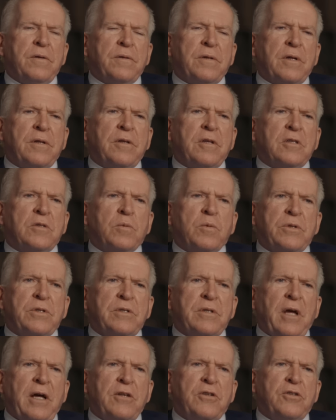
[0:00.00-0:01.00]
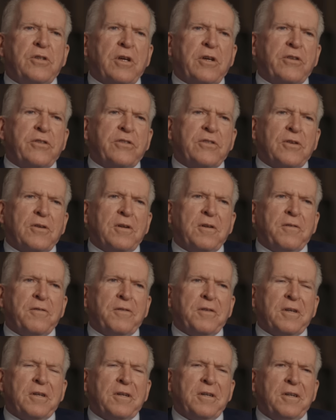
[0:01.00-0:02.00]
that this was not just sort
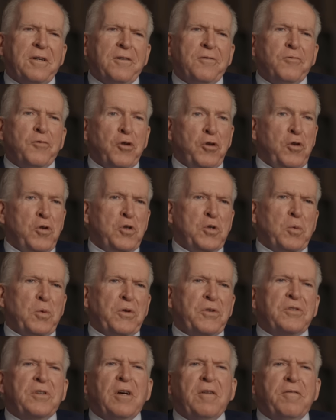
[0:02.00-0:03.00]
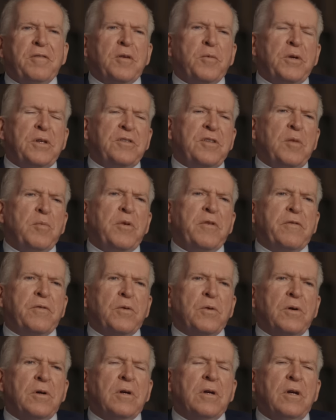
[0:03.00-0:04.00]
of the usual stuff that we had seen
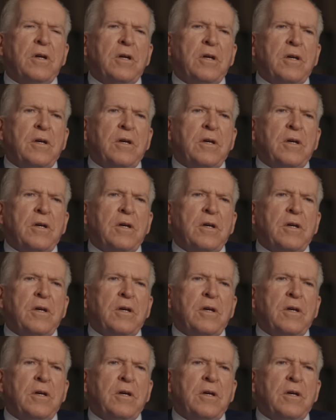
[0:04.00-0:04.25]
before,